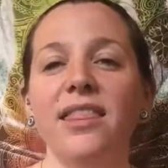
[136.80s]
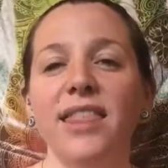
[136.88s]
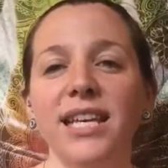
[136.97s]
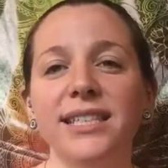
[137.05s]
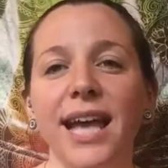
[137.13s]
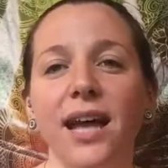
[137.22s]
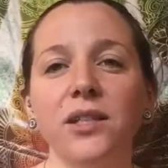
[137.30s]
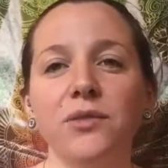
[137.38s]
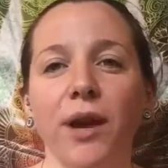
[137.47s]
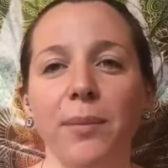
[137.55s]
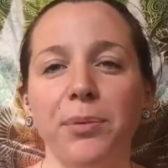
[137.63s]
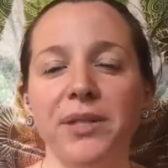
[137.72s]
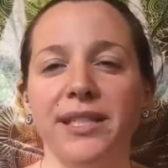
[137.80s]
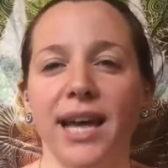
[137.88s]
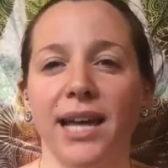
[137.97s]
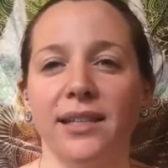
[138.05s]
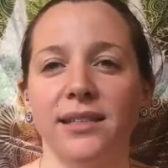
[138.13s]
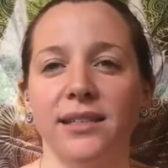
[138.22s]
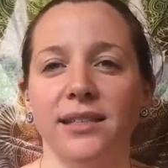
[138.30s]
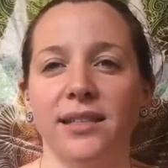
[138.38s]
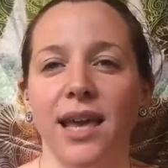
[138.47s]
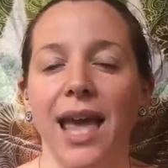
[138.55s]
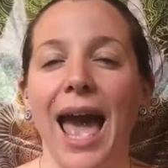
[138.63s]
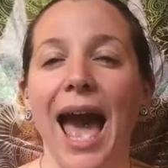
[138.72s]
This house represents
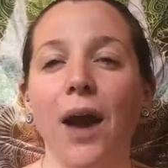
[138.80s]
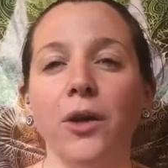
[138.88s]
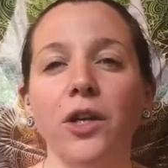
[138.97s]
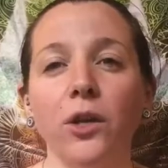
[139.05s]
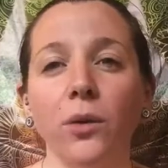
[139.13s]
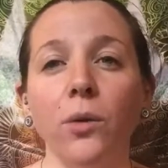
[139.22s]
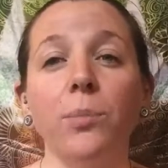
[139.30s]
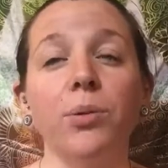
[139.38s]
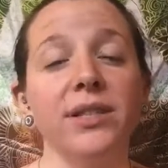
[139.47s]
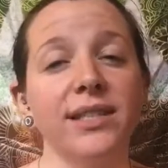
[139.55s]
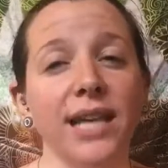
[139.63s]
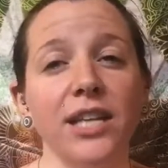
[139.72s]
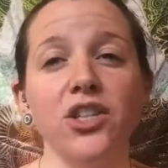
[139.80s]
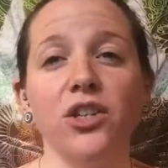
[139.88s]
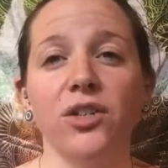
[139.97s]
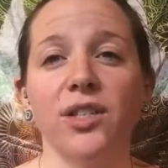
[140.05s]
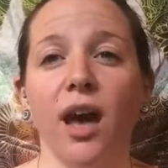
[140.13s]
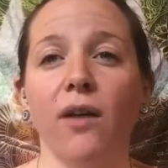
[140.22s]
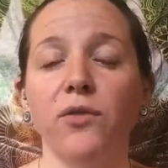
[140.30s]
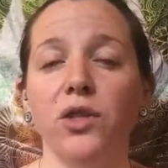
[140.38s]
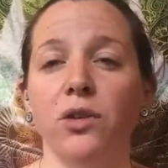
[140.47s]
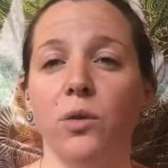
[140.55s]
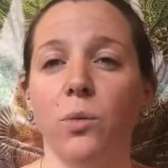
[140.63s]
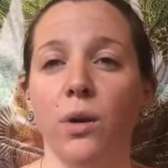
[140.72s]
how you present yourself
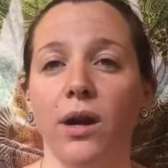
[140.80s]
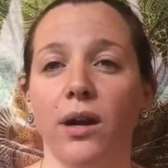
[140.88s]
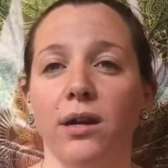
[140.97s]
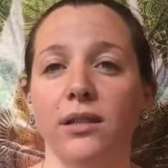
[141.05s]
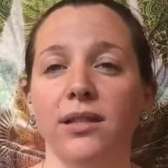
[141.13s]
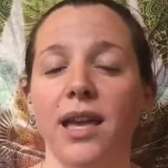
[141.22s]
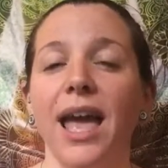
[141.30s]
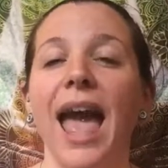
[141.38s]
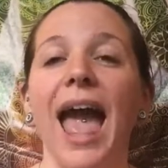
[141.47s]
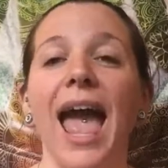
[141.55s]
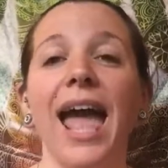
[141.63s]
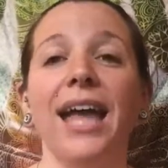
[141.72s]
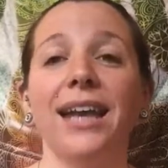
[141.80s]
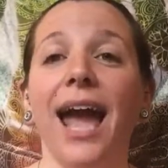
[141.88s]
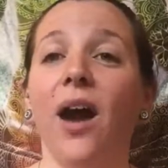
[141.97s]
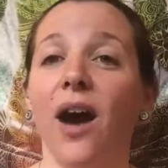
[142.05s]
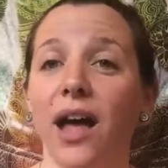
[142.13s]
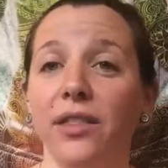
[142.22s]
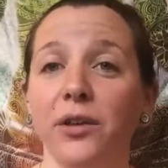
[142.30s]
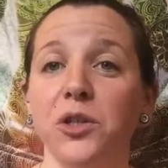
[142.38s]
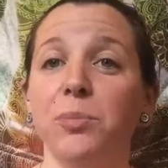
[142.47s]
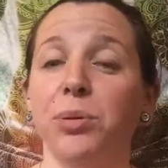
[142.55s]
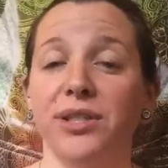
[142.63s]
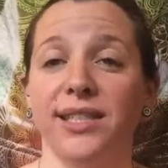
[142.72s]
to the world and how
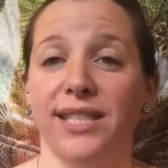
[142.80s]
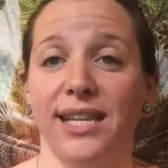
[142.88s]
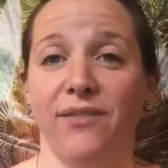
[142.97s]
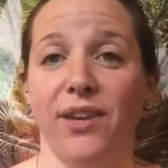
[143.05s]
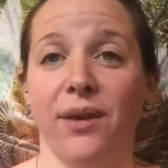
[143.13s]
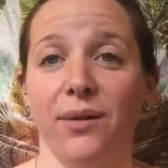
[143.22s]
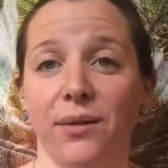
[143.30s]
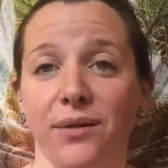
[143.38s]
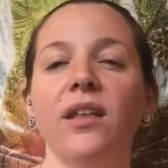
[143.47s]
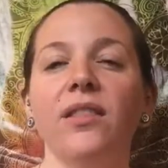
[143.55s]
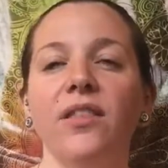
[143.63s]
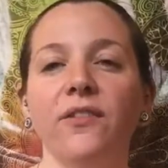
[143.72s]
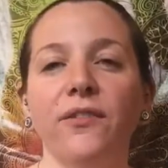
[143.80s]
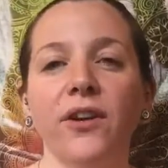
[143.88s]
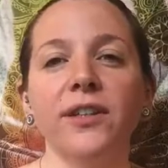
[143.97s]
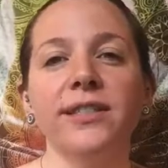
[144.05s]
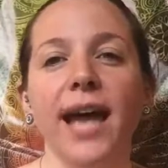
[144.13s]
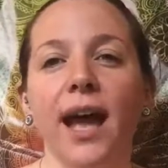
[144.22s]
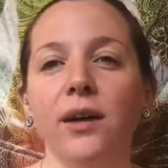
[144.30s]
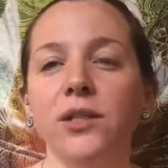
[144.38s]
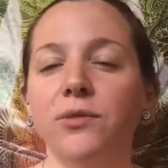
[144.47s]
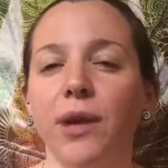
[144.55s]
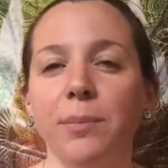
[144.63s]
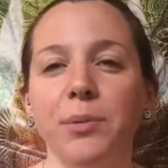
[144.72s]
others perceive you. The first
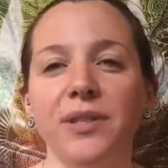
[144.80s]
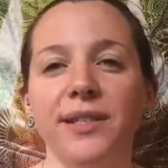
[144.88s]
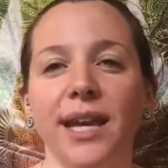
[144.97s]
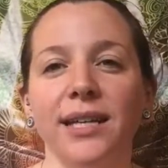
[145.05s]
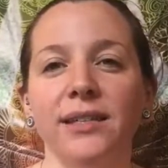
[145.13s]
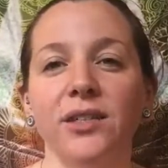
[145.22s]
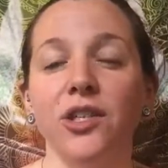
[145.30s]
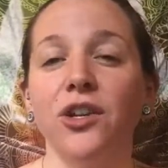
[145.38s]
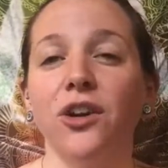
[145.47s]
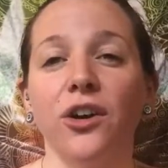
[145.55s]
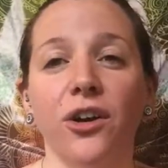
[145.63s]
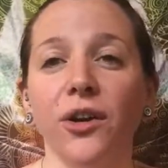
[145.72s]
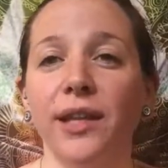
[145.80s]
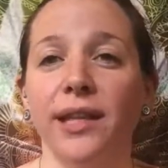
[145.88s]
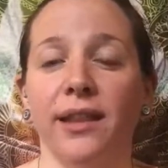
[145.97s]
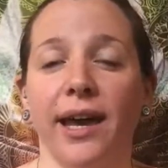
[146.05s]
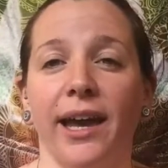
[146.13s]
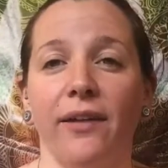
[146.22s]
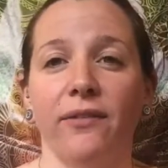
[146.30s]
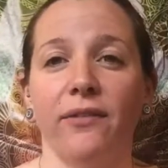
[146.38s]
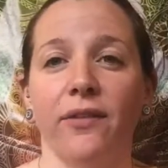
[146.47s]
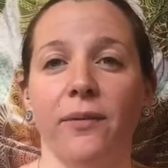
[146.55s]
house represents your early life,